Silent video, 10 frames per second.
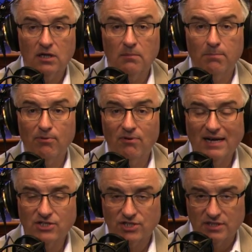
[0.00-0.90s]

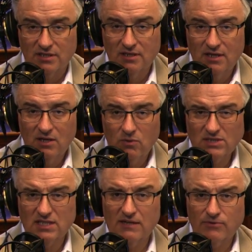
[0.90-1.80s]
compression.
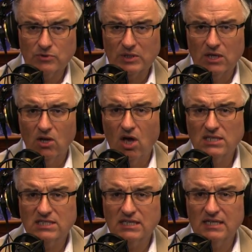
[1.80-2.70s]
What's the difference between
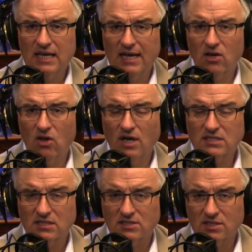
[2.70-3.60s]
lossy and
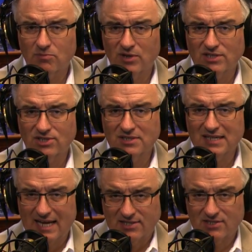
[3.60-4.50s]
lossless compression?
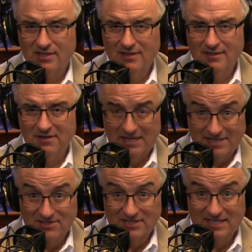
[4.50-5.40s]
Next on
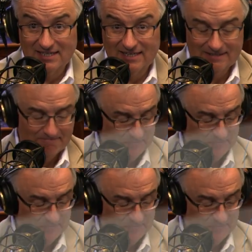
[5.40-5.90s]
Ask the Tech Guy.